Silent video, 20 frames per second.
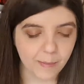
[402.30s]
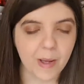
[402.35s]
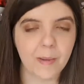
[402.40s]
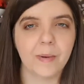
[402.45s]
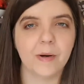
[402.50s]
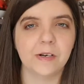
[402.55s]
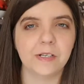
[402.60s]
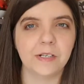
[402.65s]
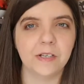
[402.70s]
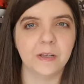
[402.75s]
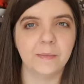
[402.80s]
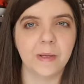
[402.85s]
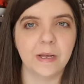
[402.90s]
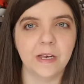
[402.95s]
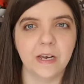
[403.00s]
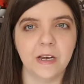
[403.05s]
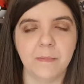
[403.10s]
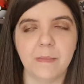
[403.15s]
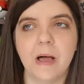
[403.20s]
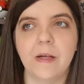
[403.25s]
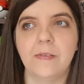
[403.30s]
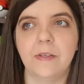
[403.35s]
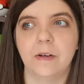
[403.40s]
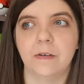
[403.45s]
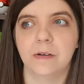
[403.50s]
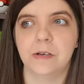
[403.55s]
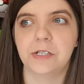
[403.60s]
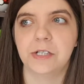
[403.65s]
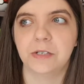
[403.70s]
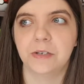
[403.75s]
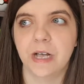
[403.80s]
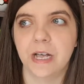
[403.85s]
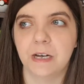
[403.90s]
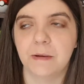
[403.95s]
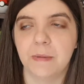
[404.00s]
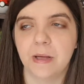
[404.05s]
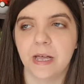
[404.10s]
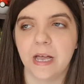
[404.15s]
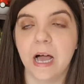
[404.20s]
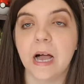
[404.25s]
My personal opinion about the original
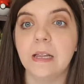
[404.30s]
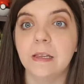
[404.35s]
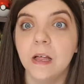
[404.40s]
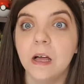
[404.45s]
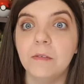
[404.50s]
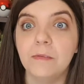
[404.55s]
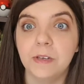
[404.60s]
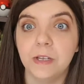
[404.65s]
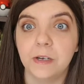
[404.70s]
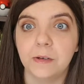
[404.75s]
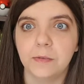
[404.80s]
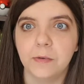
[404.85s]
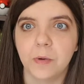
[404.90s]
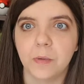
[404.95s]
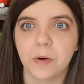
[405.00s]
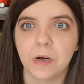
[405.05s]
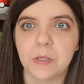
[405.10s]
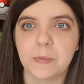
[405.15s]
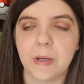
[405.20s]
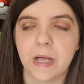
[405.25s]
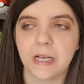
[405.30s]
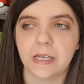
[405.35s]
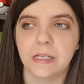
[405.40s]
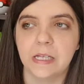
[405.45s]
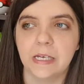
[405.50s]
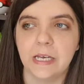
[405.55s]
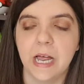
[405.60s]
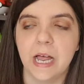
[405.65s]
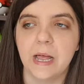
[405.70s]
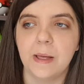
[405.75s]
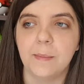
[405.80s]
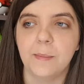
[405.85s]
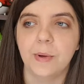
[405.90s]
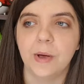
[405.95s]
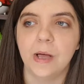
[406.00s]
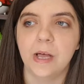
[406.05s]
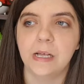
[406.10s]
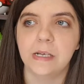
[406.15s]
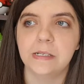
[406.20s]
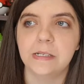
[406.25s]
anime, I loved it of course back in the day,
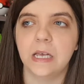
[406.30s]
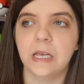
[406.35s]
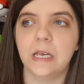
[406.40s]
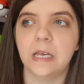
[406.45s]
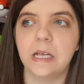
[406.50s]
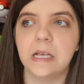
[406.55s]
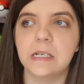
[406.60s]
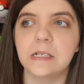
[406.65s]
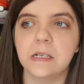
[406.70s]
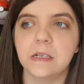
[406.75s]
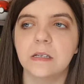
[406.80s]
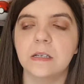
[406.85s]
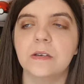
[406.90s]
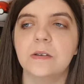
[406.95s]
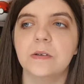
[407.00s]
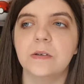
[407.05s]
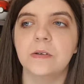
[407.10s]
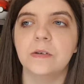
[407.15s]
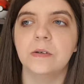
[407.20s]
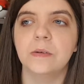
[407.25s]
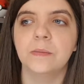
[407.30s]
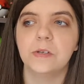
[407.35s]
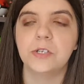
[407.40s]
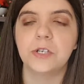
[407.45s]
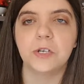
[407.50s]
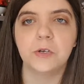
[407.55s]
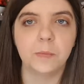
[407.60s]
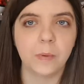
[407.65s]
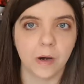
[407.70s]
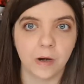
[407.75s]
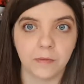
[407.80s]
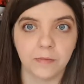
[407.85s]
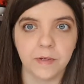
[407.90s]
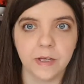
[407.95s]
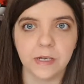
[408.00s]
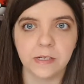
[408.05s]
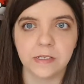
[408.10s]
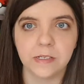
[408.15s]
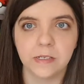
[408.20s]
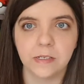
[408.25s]
but it is a little too
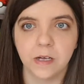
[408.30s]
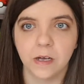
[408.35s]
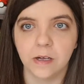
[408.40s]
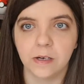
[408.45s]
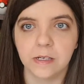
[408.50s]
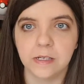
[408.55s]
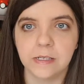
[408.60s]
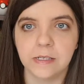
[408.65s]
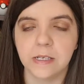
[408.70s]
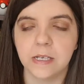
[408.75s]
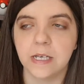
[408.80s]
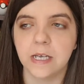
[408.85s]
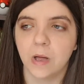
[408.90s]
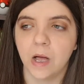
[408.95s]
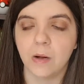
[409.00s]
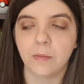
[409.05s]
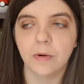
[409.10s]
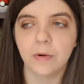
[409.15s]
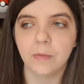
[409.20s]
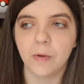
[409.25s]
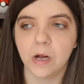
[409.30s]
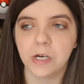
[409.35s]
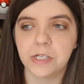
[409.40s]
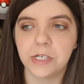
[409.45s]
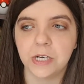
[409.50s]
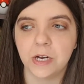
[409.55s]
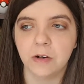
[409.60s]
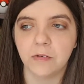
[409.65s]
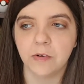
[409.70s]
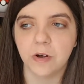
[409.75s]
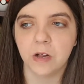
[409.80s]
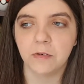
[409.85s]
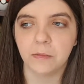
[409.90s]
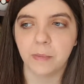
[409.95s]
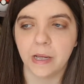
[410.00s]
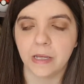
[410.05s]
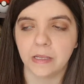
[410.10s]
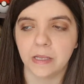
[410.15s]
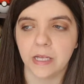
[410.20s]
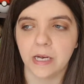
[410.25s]
perfect, honestly. I rewatched it over and over
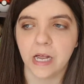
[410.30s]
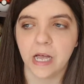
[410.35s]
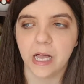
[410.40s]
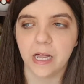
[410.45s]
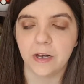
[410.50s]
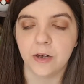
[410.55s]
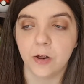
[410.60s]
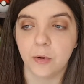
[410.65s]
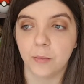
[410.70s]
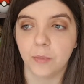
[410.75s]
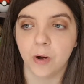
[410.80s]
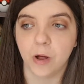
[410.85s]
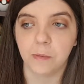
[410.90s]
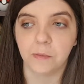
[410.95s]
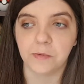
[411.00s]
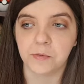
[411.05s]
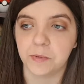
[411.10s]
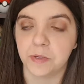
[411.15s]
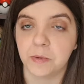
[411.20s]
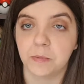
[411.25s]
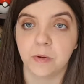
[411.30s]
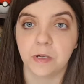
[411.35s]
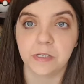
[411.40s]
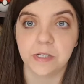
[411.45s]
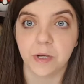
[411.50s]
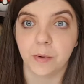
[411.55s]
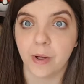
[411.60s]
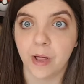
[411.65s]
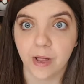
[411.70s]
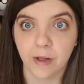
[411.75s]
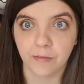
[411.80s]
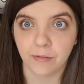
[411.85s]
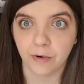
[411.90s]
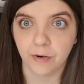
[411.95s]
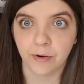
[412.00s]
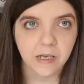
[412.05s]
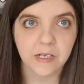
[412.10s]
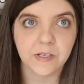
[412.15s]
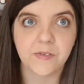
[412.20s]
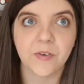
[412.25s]
back then. I had no problems with it
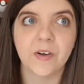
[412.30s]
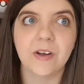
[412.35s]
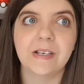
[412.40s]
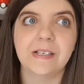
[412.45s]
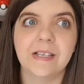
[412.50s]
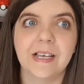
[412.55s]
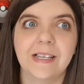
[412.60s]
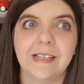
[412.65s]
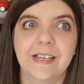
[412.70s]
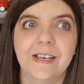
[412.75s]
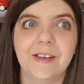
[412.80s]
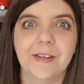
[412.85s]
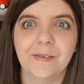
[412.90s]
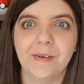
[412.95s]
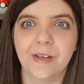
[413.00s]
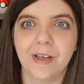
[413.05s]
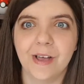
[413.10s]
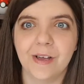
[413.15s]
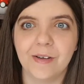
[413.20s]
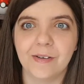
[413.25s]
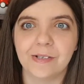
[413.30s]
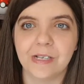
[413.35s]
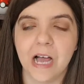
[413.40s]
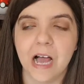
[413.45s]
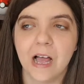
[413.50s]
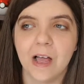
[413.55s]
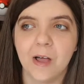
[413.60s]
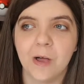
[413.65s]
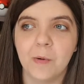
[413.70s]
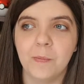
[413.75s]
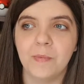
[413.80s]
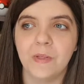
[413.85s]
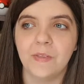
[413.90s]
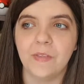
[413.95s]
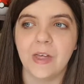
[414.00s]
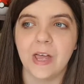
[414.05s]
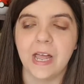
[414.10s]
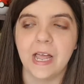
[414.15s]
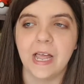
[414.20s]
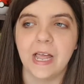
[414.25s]
whatsoever. As far as like the new one goes, I hope
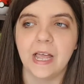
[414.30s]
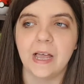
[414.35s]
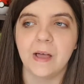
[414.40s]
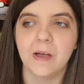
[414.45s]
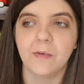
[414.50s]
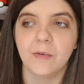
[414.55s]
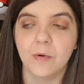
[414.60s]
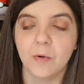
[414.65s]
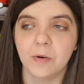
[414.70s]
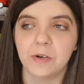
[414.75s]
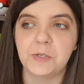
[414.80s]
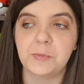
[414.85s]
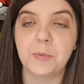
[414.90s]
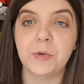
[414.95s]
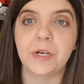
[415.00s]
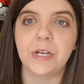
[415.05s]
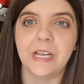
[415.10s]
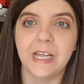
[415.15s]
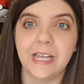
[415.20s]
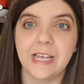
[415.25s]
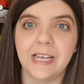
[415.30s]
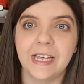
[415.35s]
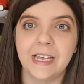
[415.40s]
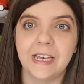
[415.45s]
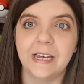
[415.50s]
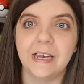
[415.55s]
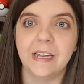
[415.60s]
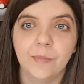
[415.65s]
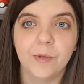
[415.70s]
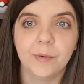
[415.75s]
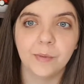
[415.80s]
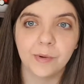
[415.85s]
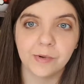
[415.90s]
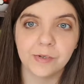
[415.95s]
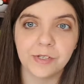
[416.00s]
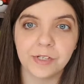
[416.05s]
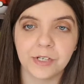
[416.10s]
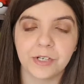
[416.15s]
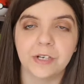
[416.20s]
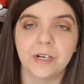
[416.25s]
that they of course put in the
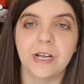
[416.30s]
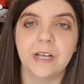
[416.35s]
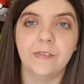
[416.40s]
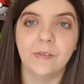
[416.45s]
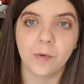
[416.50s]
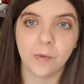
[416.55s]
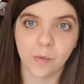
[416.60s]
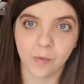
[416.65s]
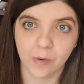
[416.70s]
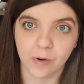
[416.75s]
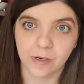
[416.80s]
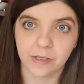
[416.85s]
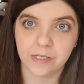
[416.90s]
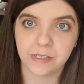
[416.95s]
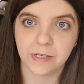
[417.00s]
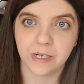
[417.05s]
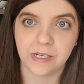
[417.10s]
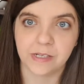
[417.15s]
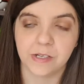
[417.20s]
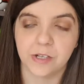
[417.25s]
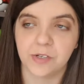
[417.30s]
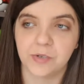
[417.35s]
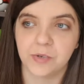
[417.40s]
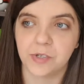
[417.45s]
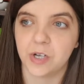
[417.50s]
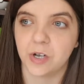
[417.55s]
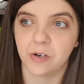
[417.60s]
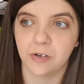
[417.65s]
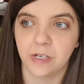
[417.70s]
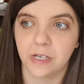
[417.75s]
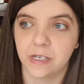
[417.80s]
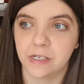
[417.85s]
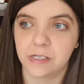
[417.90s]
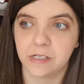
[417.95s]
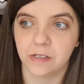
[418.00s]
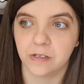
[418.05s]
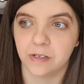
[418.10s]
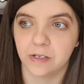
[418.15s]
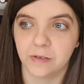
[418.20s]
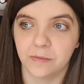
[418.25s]
rooster and the horse because those were totally
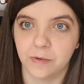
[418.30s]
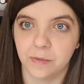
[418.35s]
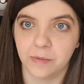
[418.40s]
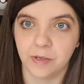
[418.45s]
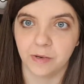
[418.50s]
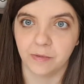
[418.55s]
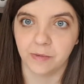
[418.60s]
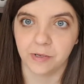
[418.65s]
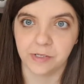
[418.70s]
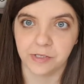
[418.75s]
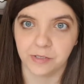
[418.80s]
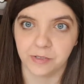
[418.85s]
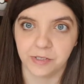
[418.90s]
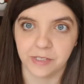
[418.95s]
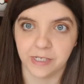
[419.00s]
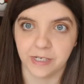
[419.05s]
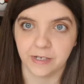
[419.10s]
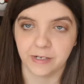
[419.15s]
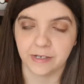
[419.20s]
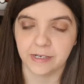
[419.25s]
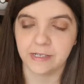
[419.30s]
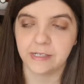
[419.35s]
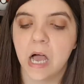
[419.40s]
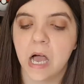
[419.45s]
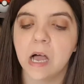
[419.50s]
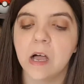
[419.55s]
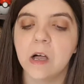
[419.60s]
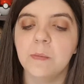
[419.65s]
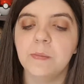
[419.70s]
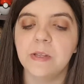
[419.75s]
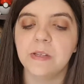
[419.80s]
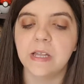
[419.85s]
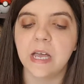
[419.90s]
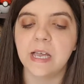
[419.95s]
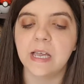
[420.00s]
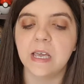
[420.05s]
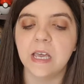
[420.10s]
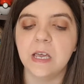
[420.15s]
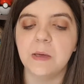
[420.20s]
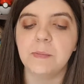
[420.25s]
excluded from the original series. I hope that
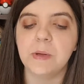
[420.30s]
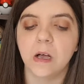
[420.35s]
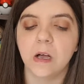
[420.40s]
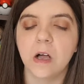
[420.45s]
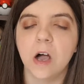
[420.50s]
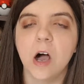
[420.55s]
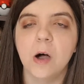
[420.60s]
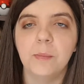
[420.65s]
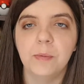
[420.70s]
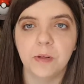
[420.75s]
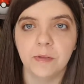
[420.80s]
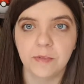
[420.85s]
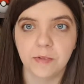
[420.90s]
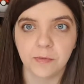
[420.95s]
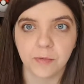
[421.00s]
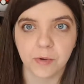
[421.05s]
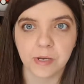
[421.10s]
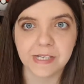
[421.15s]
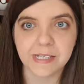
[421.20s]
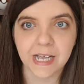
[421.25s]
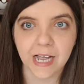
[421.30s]
they keep a couple of the voice